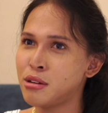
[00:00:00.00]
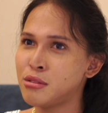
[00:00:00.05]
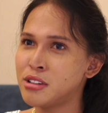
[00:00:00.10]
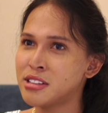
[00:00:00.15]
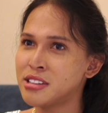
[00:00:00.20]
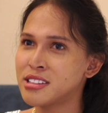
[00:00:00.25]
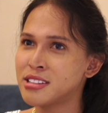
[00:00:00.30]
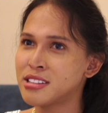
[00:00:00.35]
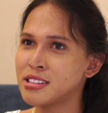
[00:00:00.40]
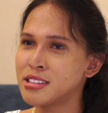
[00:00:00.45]
I
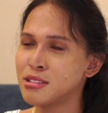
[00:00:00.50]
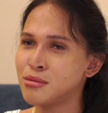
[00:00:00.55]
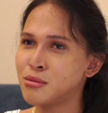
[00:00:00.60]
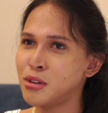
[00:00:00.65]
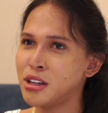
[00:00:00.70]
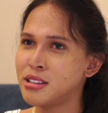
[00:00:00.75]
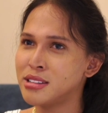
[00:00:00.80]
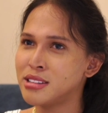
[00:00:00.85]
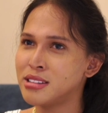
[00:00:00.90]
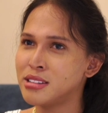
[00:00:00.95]
was
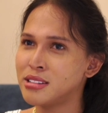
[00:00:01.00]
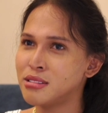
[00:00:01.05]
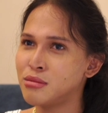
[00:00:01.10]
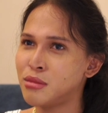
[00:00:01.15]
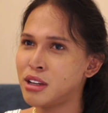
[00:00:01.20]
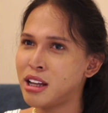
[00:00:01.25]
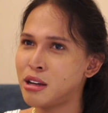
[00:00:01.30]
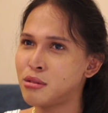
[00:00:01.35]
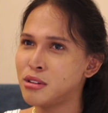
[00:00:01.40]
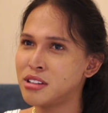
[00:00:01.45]

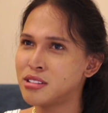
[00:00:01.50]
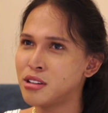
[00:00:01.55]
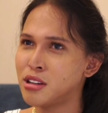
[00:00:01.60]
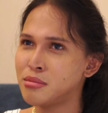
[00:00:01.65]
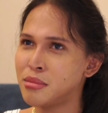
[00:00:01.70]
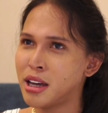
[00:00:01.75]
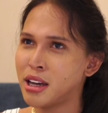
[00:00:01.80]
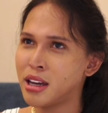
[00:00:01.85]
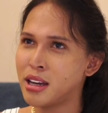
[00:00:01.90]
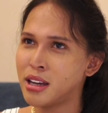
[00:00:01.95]

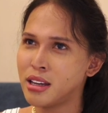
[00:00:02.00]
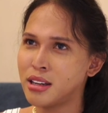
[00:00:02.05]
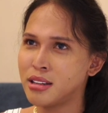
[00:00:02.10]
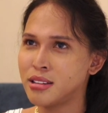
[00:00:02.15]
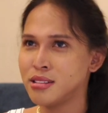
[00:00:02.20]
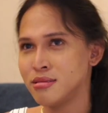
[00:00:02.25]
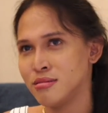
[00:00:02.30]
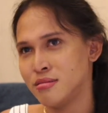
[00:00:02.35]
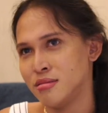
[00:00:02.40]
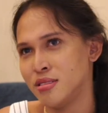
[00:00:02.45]
on my
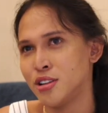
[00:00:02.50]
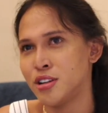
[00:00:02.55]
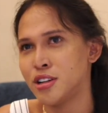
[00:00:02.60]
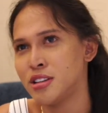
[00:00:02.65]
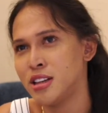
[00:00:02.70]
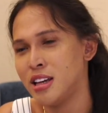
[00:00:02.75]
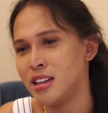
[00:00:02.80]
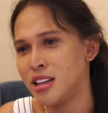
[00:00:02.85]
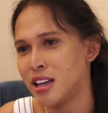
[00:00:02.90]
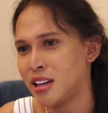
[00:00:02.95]

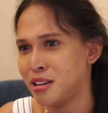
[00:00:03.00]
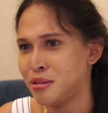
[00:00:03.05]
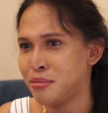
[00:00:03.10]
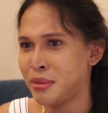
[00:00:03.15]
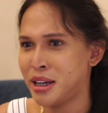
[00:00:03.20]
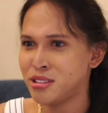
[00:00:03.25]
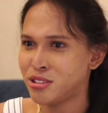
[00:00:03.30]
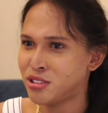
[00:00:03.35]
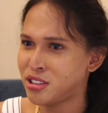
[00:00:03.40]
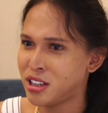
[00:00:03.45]
early like
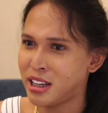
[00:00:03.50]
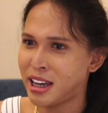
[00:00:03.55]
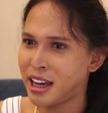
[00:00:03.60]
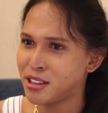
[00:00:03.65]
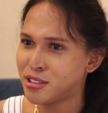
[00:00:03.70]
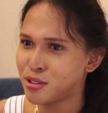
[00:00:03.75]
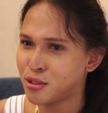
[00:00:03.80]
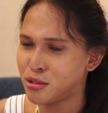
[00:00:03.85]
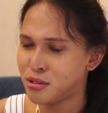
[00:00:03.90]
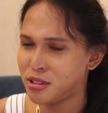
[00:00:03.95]
elementary
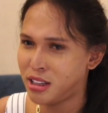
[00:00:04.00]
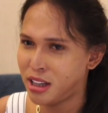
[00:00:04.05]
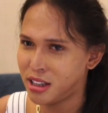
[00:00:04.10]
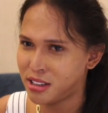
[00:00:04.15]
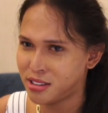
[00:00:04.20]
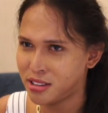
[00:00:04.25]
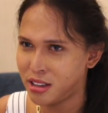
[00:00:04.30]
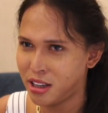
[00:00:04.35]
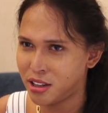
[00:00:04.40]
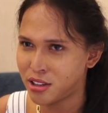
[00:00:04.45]
high school
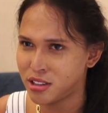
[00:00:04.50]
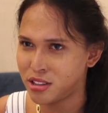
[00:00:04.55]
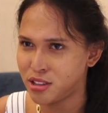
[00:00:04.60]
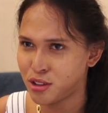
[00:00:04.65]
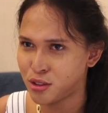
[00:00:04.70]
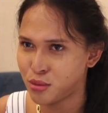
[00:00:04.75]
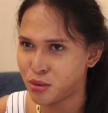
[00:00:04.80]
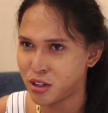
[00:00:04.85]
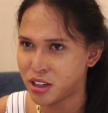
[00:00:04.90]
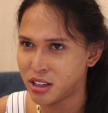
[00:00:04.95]
days, they are
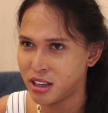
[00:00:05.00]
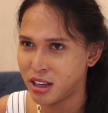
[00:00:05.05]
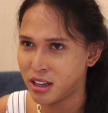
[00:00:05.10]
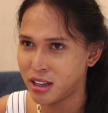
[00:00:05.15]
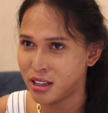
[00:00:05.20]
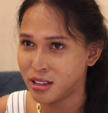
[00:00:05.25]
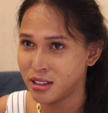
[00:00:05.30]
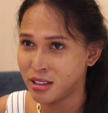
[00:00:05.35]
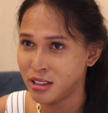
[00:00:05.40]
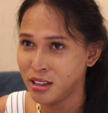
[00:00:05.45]
just
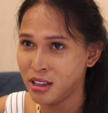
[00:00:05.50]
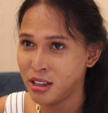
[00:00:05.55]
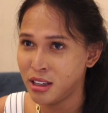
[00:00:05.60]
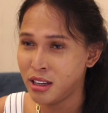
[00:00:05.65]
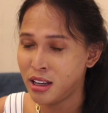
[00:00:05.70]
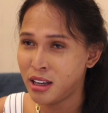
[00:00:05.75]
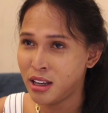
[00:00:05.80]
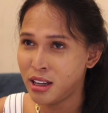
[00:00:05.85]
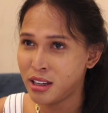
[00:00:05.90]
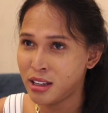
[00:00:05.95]
working
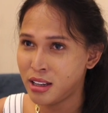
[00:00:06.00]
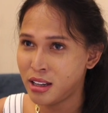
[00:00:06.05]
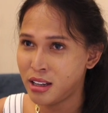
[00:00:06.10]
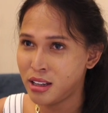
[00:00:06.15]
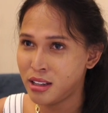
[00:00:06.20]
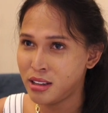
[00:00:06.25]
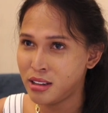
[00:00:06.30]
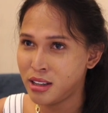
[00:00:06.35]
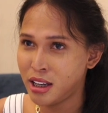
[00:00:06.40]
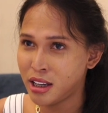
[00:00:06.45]

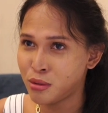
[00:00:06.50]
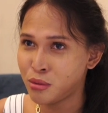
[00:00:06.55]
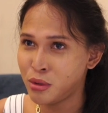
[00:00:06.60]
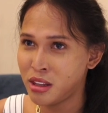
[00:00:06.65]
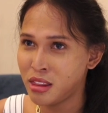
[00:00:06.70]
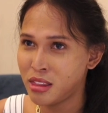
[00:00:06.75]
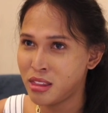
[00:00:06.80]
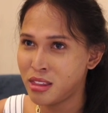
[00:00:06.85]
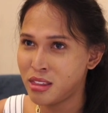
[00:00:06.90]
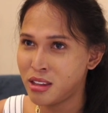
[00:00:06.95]
like
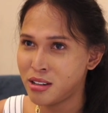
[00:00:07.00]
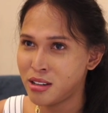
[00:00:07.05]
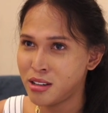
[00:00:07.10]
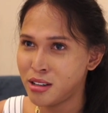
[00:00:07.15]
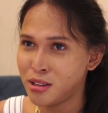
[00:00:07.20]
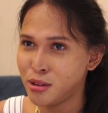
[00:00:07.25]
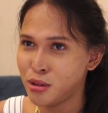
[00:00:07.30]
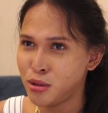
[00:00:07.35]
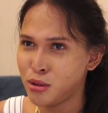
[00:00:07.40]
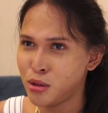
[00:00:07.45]
with
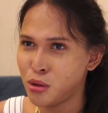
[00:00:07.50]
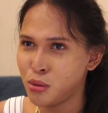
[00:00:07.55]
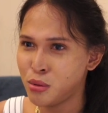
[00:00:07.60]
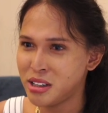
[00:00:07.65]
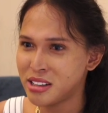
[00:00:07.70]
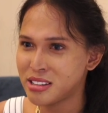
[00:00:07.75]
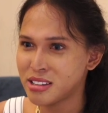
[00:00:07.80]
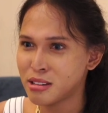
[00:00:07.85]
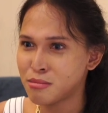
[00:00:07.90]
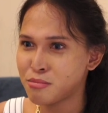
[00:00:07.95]
the
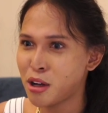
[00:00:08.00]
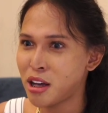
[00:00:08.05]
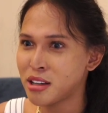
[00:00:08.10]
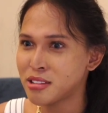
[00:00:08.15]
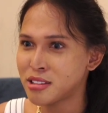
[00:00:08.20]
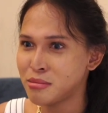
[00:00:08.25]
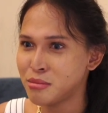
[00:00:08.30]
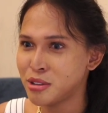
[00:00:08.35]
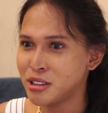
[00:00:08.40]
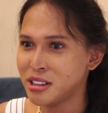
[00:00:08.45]
lowest
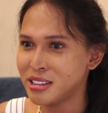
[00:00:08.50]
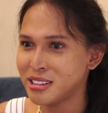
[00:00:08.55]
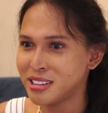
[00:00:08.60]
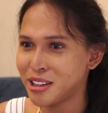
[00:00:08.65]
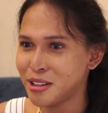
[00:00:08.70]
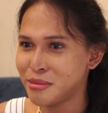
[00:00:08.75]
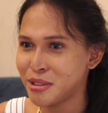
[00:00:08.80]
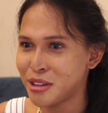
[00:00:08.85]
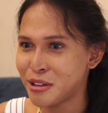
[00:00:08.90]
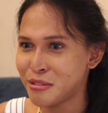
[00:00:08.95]
possible
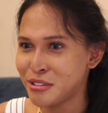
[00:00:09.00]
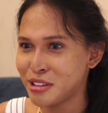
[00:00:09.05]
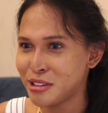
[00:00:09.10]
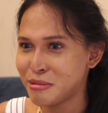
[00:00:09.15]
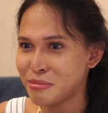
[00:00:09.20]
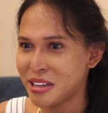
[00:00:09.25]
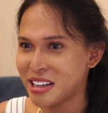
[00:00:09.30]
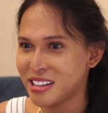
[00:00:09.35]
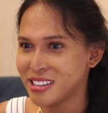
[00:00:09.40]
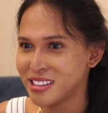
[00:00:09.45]
income in the
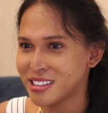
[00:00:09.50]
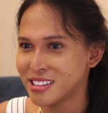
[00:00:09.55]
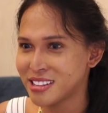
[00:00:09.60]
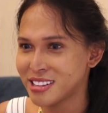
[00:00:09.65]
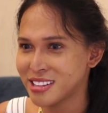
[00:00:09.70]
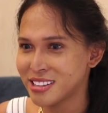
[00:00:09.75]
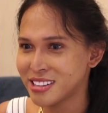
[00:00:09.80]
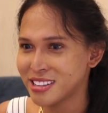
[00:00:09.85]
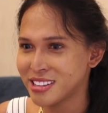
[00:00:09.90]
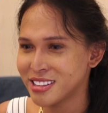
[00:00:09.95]

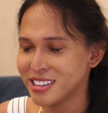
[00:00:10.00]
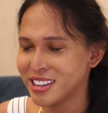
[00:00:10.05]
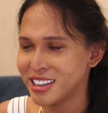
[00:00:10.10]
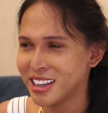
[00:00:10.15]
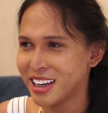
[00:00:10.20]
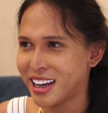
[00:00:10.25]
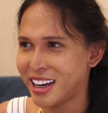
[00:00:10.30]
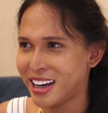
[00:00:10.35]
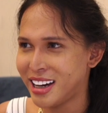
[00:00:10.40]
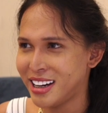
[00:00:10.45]
Philippines.
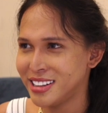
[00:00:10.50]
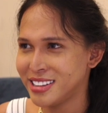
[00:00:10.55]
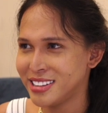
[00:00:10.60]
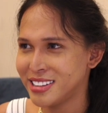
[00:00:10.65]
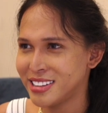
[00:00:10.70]
Yeah.